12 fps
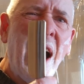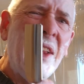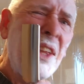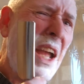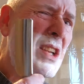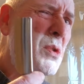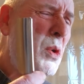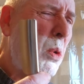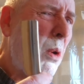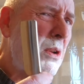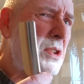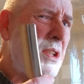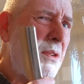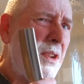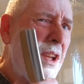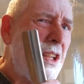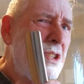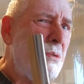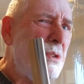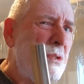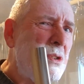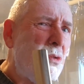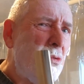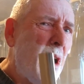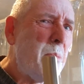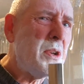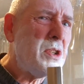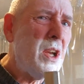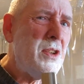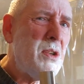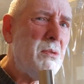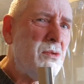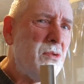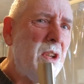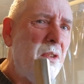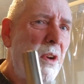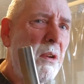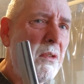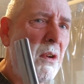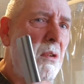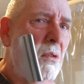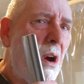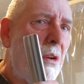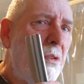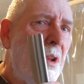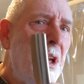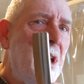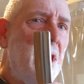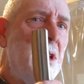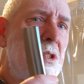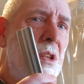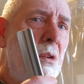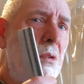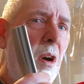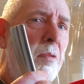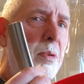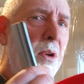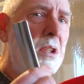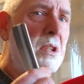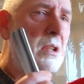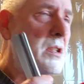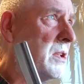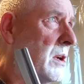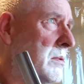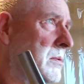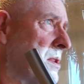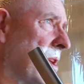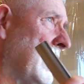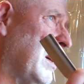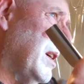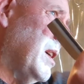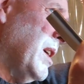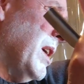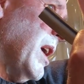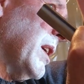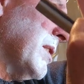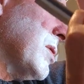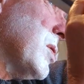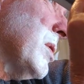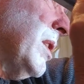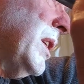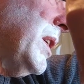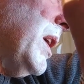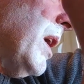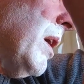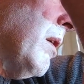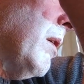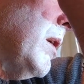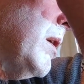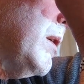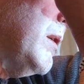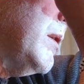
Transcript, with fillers: And the actual quality of the edge, it was a rubbish edge. It was really very, very rough. So I've put it to the stones. I'm going to try now.